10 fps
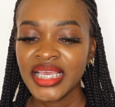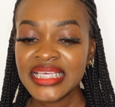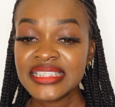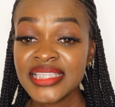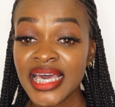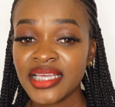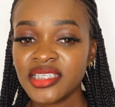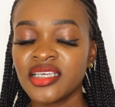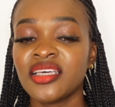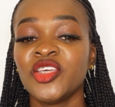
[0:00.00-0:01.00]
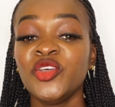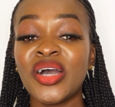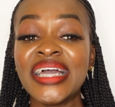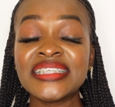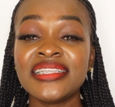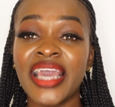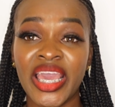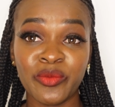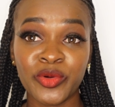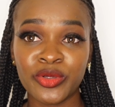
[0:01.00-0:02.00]
is that you are actually
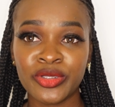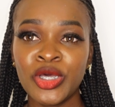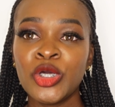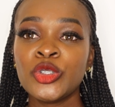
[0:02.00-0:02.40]
able